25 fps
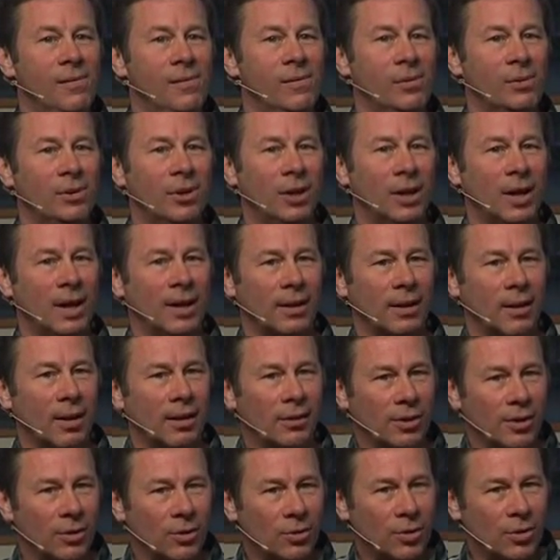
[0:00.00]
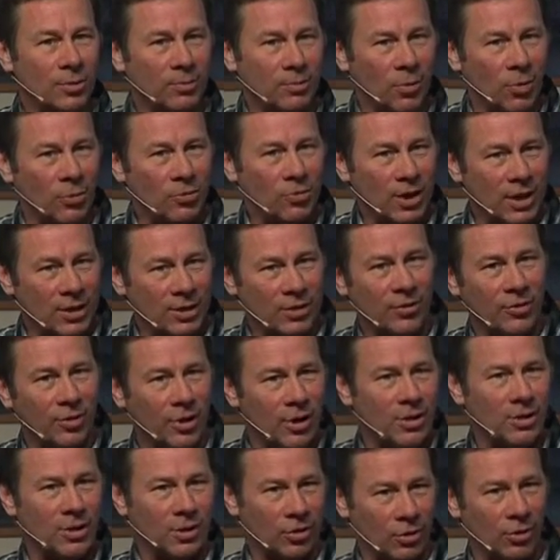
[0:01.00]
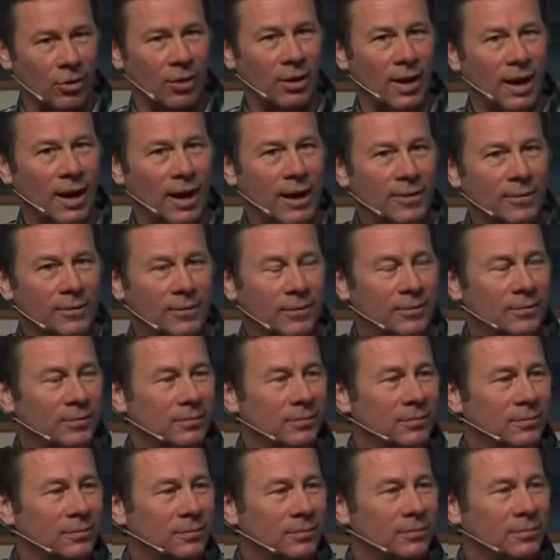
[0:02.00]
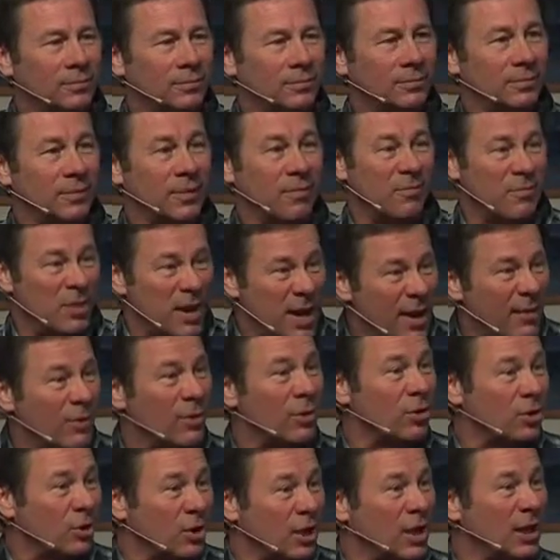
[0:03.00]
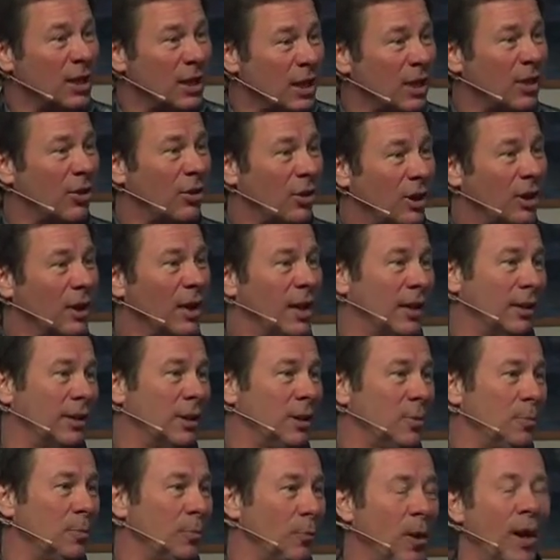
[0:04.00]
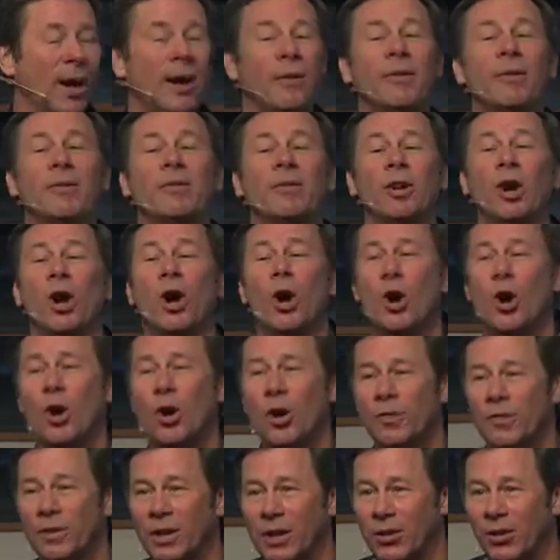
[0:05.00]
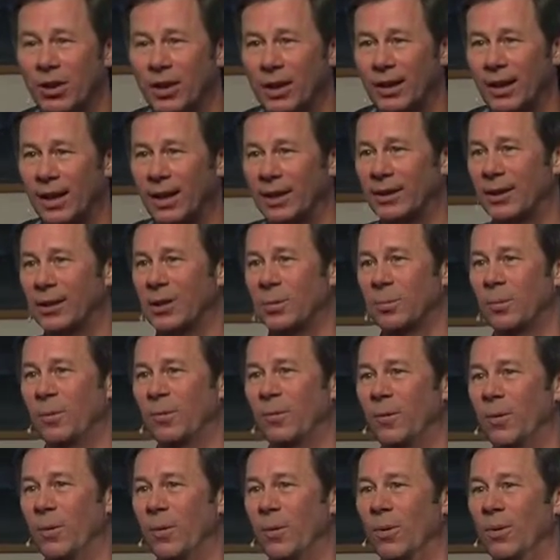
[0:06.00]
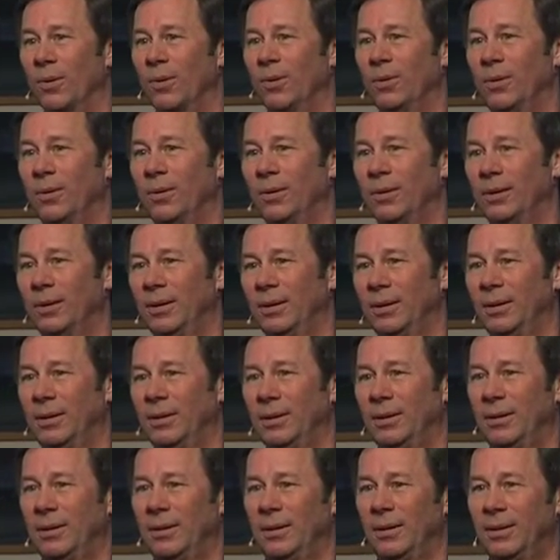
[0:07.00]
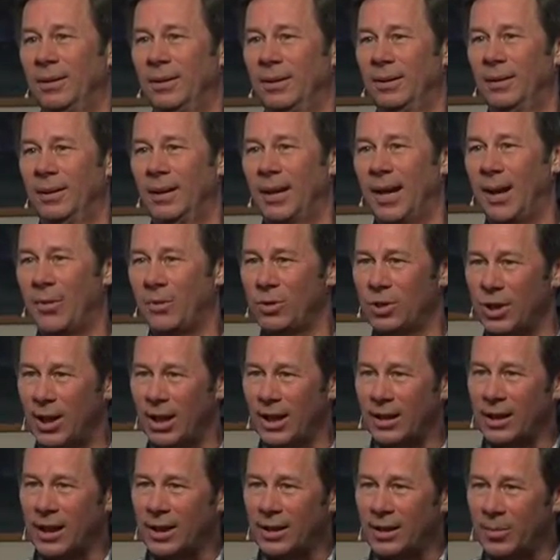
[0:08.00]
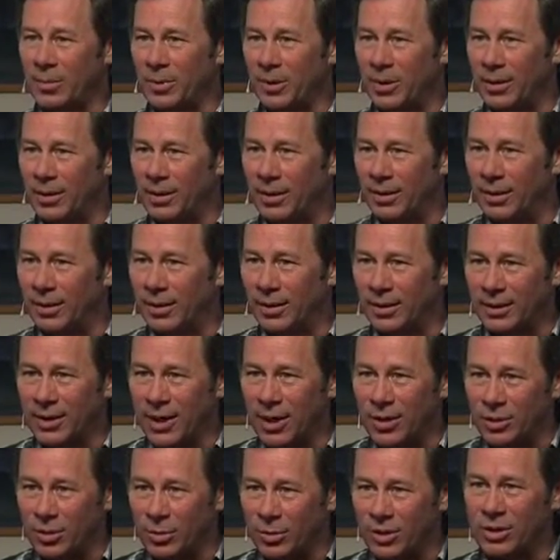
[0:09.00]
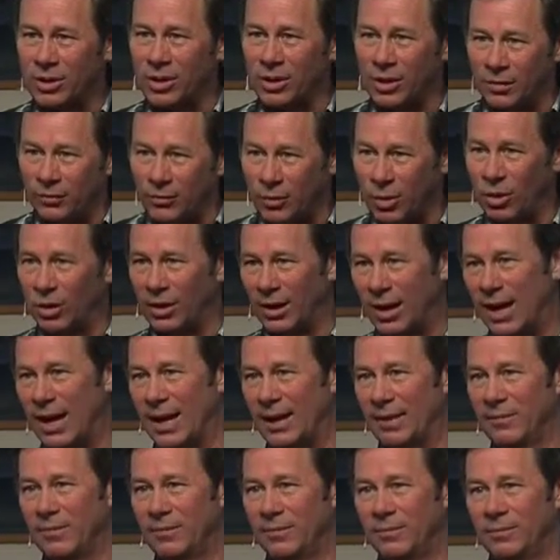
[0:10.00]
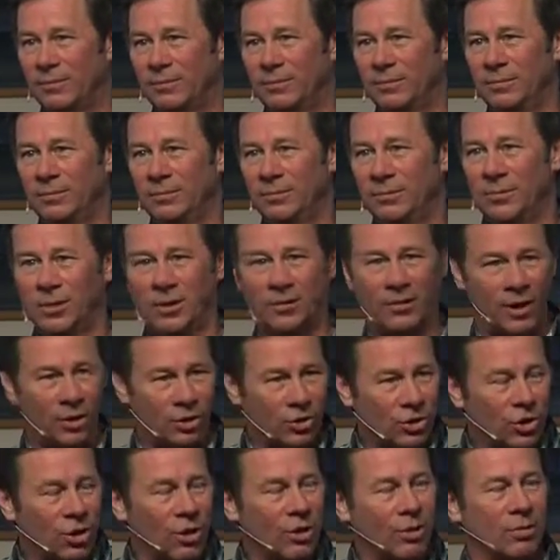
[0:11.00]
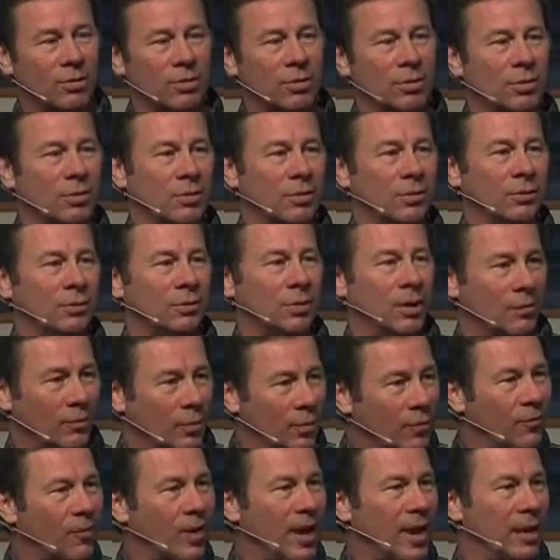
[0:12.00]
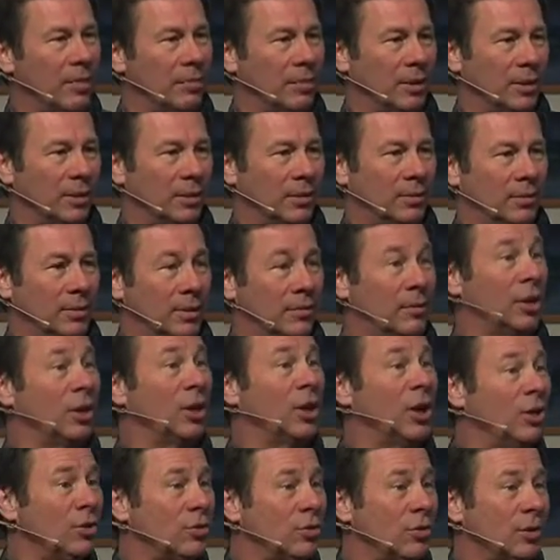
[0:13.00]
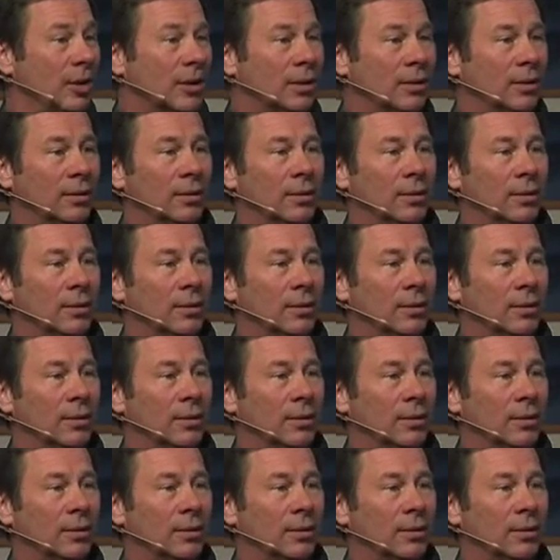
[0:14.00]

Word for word: Wouldn't you like God to do some of those kinds of things in your life? Never seen anything like this before. I never even heard of anything like this before. How would you like that to be a, a characteristic of your life, of our church, of your family? of our country.